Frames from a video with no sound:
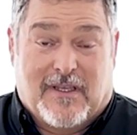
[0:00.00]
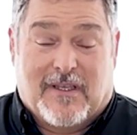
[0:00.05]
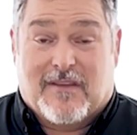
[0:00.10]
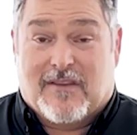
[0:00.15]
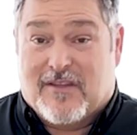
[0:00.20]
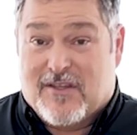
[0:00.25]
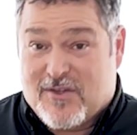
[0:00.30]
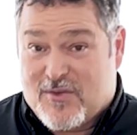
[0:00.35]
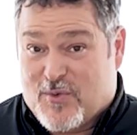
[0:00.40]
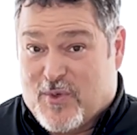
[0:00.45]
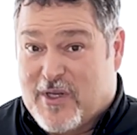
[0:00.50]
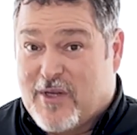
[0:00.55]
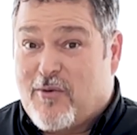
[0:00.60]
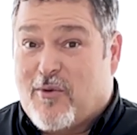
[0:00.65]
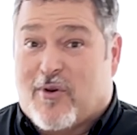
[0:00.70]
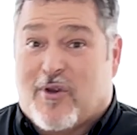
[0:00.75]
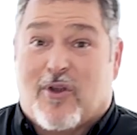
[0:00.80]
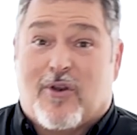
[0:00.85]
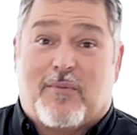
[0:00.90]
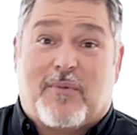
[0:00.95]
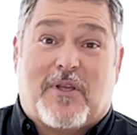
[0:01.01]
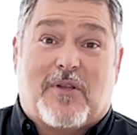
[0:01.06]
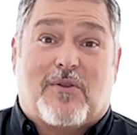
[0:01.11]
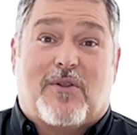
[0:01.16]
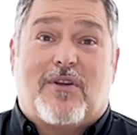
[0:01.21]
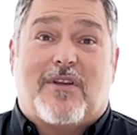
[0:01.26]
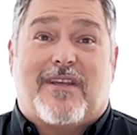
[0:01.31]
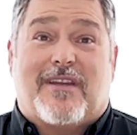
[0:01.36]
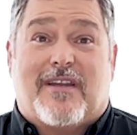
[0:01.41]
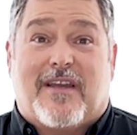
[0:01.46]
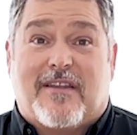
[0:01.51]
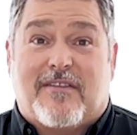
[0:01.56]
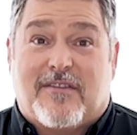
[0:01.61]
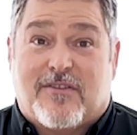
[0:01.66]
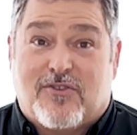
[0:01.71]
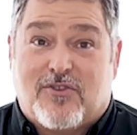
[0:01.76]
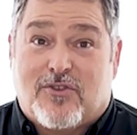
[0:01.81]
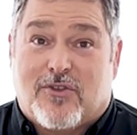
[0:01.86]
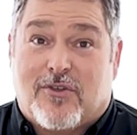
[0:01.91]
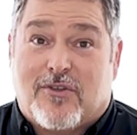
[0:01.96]
This week we're going to be looking at the
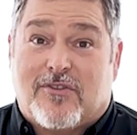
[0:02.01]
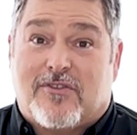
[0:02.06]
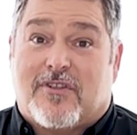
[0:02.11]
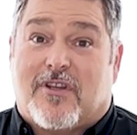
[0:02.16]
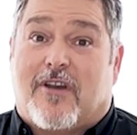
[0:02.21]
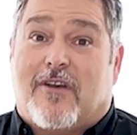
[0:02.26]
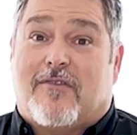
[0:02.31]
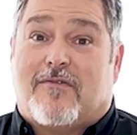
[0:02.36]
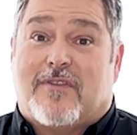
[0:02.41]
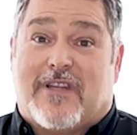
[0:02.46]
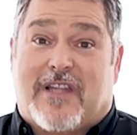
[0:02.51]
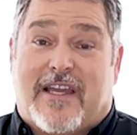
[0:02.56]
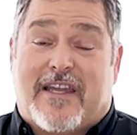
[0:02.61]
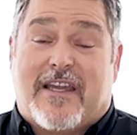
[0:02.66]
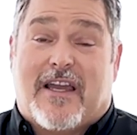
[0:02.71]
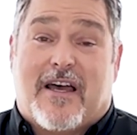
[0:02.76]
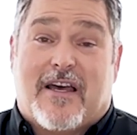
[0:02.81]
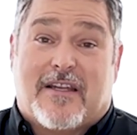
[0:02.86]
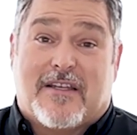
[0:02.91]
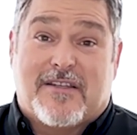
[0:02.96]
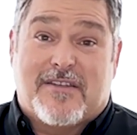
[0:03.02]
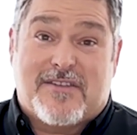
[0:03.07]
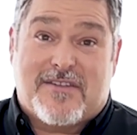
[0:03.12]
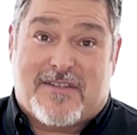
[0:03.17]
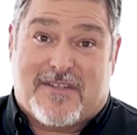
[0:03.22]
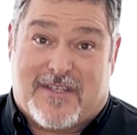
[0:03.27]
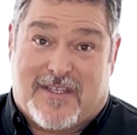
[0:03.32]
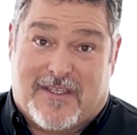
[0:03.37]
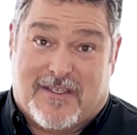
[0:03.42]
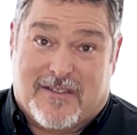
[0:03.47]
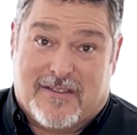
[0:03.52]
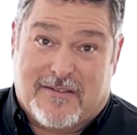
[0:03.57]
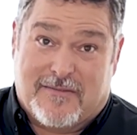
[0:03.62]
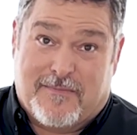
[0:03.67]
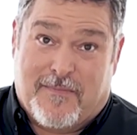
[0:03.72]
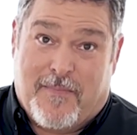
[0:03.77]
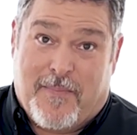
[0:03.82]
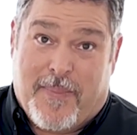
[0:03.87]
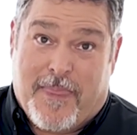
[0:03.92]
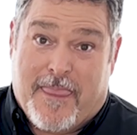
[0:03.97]
church of Laodicea.
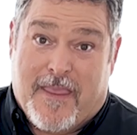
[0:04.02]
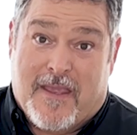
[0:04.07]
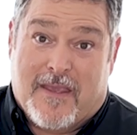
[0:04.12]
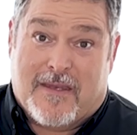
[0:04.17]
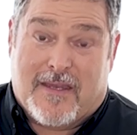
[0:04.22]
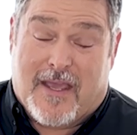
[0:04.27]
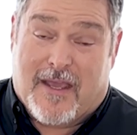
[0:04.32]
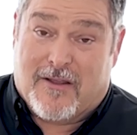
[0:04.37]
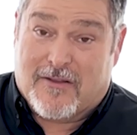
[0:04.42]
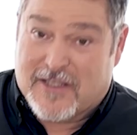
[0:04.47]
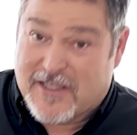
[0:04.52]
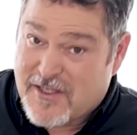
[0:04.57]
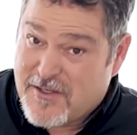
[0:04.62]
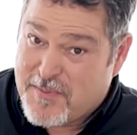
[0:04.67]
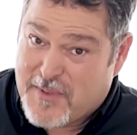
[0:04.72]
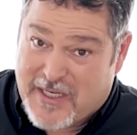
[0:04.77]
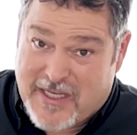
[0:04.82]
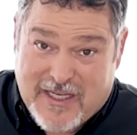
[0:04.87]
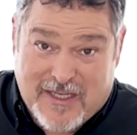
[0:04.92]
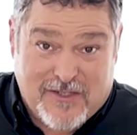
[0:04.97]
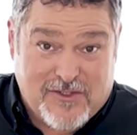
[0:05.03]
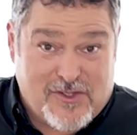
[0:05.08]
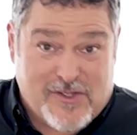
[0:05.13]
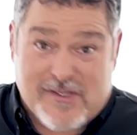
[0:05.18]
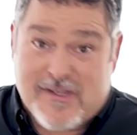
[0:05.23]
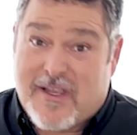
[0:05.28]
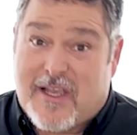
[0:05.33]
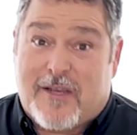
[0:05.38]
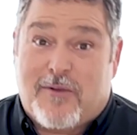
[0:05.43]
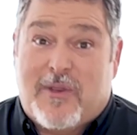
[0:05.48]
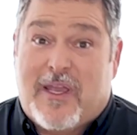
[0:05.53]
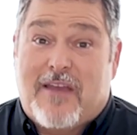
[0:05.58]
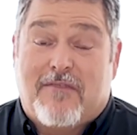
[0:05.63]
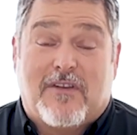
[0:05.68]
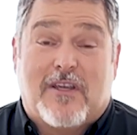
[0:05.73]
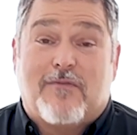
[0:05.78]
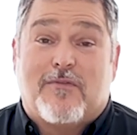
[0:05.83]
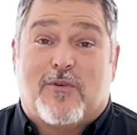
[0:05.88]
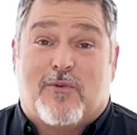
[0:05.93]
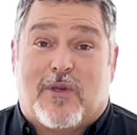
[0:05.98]
Now, let's begin, just like we have
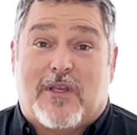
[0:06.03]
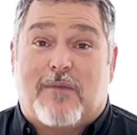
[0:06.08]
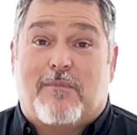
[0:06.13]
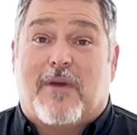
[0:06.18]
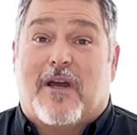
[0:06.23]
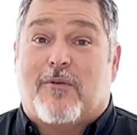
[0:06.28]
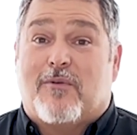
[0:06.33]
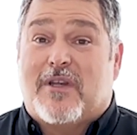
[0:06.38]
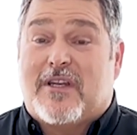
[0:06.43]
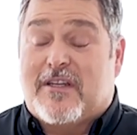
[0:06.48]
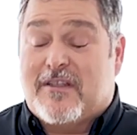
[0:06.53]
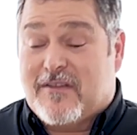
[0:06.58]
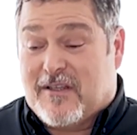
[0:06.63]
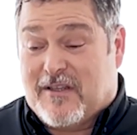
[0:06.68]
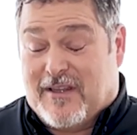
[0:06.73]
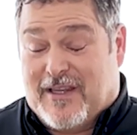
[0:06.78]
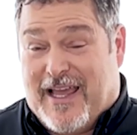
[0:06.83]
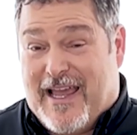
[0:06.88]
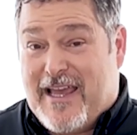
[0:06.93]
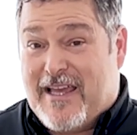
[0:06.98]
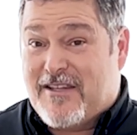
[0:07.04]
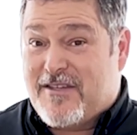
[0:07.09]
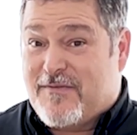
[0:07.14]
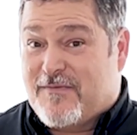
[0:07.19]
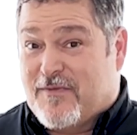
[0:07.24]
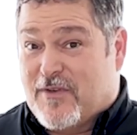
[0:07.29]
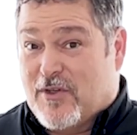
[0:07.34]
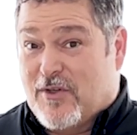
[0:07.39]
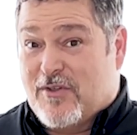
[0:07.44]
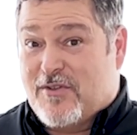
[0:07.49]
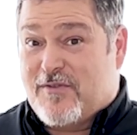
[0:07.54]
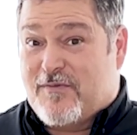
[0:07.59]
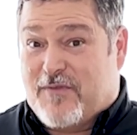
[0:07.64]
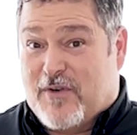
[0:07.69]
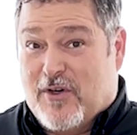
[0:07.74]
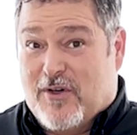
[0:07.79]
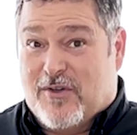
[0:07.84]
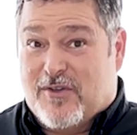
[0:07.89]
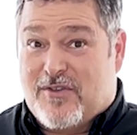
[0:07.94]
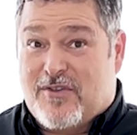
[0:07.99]
every week, by reading the last verse
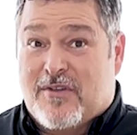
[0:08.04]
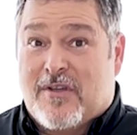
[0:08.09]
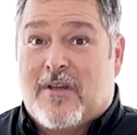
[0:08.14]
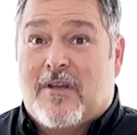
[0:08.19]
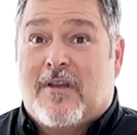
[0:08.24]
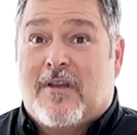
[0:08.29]
first,